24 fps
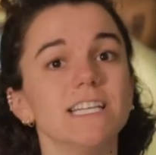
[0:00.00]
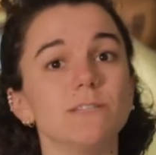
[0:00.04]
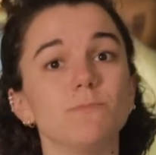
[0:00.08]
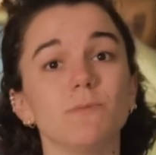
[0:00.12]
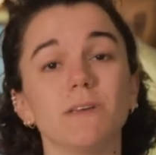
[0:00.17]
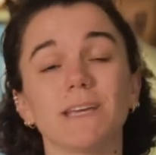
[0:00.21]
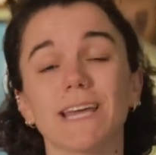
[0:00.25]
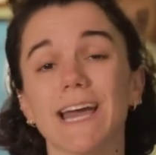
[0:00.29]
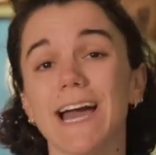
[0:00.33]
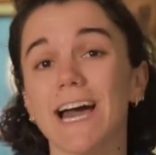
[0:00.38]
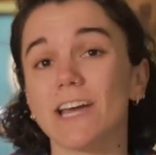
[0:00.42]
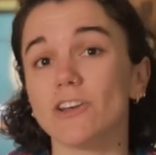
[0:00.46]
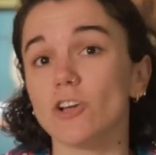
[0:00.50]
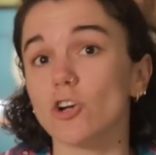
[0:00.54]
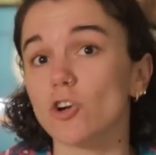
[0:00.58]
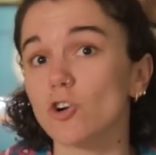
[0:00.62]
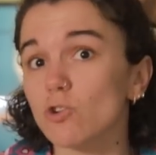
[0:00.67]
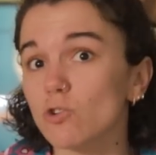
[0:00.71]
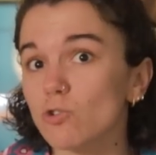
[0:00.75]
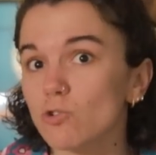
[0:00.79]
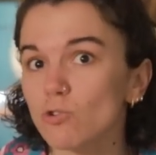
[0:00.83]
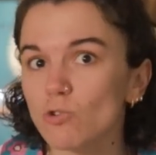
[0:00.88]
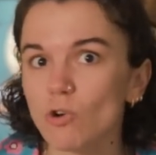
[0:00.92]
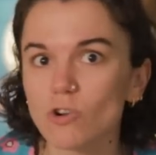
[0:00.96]
is being had
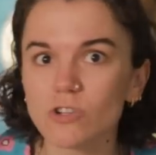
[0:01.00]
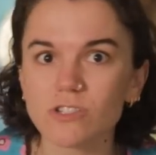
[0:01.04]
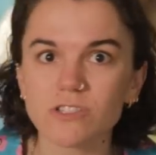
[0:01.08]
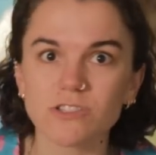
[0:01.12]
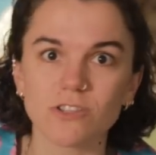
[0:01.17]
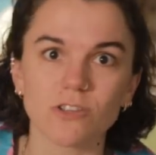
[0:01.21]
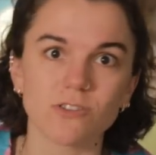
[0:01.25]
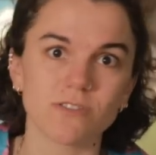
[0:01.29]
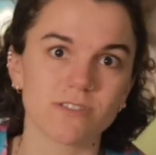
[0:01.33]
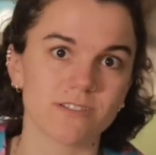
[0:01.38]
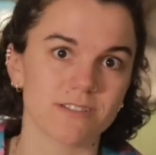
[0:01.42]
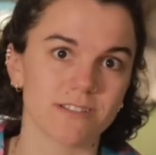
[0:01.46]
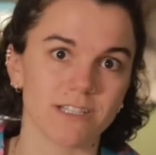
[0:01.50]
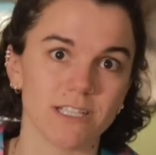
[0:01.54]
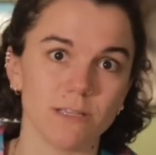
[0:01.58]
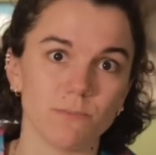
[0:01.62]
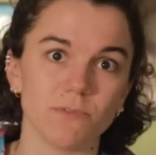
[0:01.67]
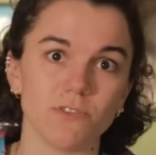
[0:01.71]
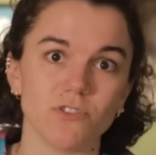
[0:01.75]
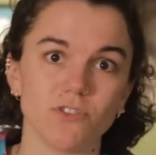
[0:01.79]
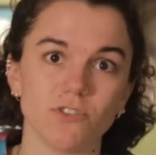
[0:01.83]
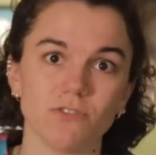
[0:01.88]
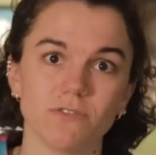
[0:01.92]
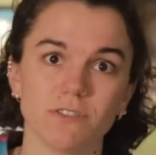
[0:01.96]
across those
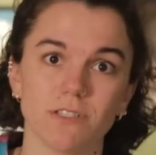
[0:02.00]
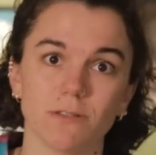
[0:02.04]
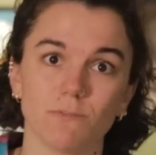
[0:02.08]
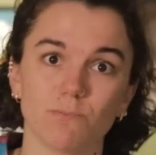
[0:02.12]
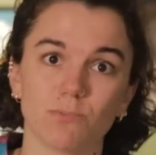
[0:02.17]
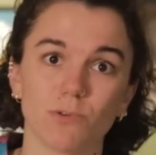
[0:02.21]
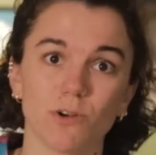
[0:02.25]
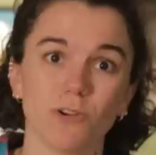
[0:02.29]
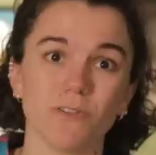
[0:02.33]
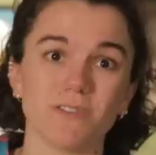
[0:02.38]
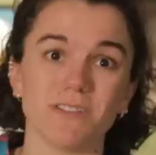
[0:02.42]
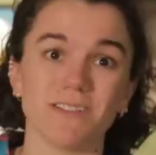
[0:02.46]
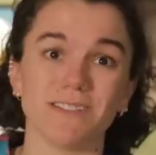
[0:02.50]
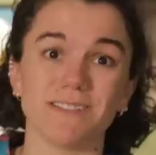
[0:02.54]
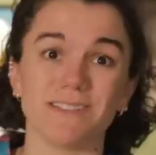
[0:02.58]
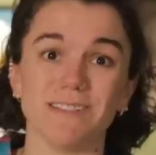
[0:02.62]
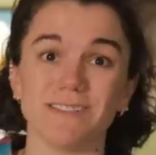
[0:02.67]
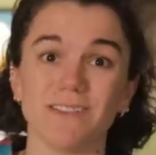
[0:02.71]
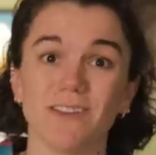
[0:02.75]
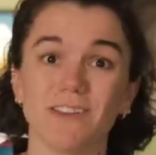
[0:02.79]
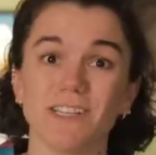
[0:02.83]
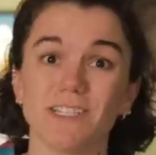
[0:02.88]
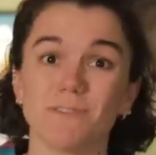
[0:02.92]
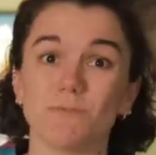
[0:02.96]
sleep-inducing
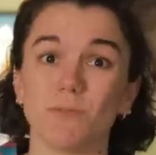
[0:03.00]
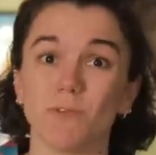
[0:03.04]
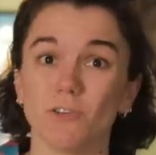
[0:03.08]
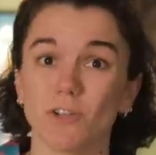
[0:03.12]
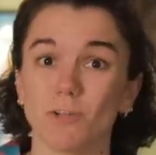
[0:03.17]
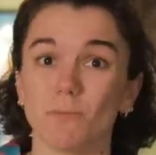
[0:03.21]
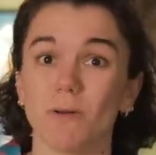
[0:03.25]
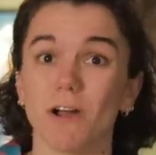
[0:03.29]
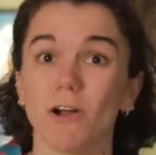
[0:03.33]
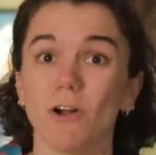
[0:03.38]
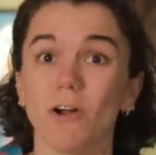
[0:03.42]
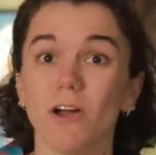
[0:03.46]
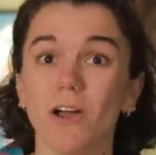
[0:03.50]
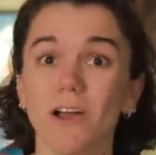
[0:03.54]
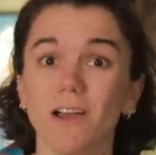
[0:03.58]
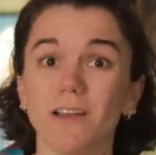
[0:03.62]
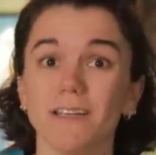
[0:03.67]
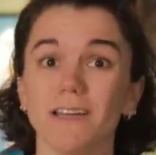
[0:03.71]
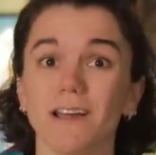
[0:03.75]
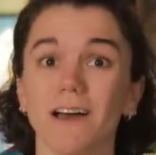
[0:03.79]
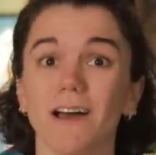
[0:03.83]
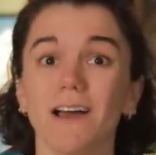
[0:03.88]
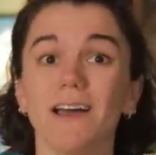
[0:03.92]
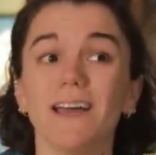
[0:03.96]
processes that I spoke about
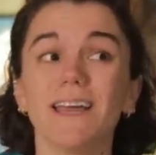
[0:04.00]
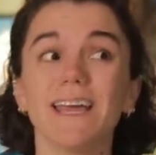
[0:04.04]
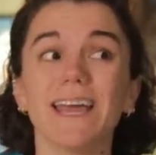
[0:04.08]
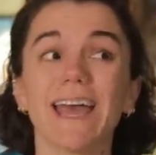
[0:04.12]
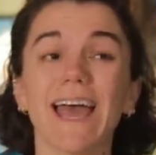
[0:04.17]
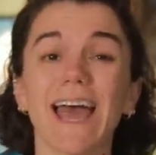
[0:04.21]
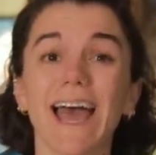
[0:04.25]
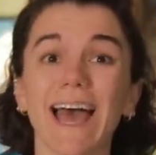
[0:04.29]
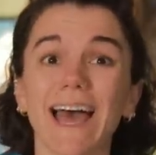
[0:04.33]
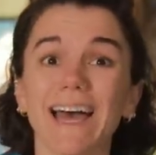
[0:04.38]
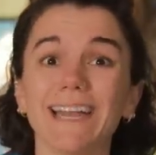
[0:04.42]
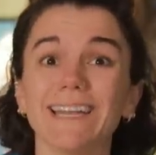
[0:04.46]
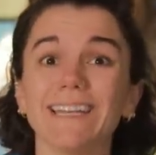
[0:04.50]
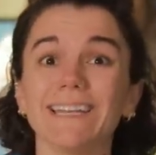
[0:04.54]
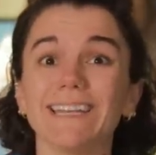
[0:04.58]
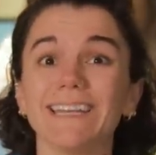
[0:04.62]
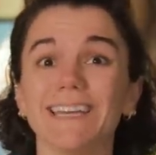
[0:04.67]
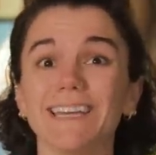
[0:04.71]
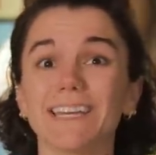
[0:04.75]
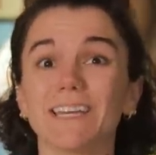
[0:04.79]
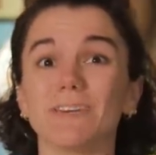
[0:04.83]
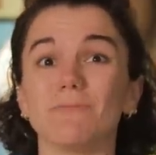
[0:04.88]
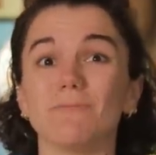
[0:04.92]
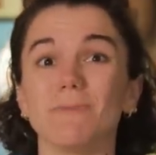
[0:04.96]
earlier, and
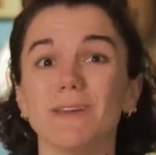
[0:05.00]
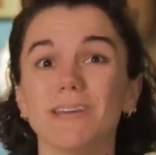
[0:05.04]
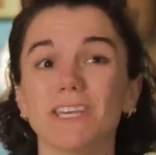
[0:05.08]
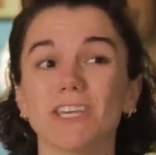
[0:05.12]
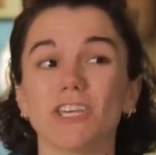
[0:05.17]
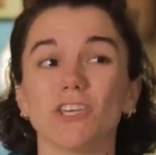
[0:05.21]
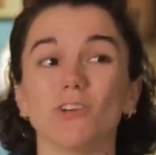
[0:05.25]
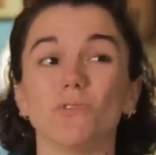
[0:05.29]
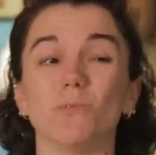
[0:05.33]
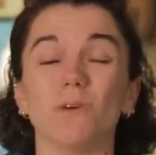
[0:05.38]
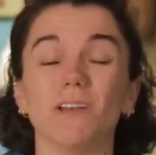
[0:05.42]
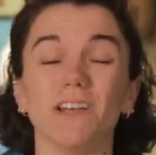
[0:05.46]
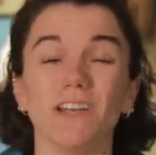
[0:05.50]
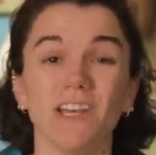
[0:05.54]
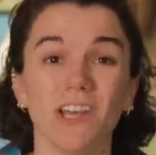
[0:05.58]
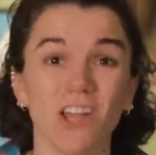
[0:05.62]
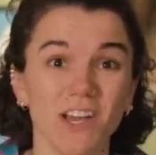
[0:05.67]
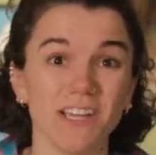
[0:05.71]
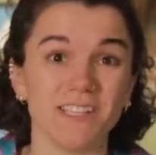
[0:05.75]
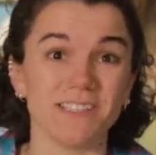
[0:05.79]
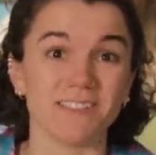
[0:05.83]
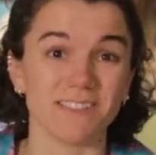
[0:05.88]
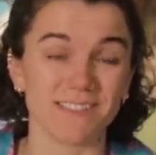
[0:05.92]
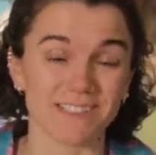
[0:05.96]
it can make you a
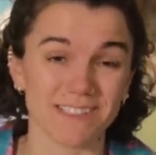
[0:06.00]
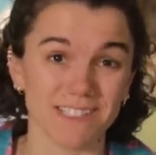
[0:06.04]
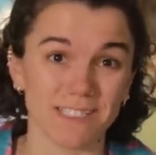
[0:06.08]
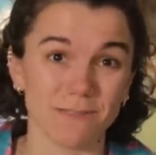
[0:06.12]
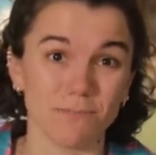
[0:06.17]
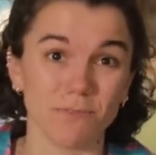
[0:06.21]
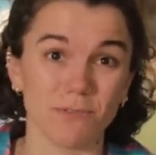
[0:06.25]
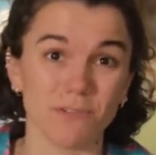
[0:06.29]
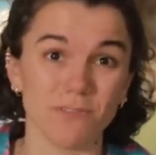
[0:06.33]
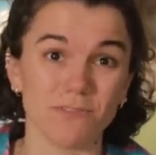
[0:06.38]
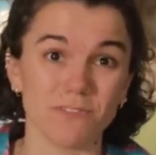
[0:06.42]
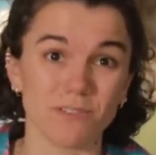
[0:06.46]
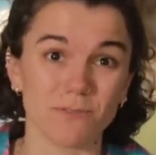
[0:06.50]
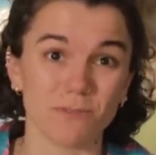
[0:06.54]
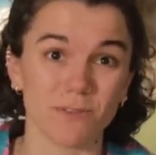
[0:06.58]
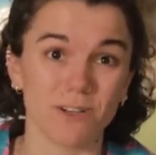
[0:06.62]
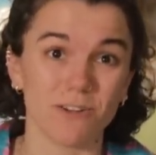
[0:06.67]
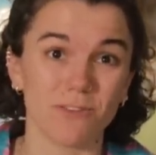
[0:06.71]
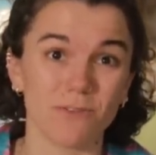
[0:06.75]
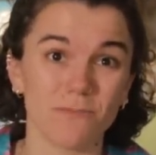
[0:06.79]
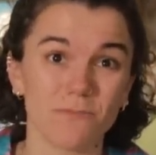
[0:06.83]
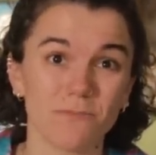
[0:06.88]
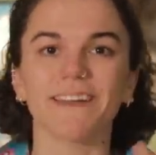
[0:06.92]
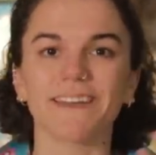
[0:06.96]
lighter sleeper as well.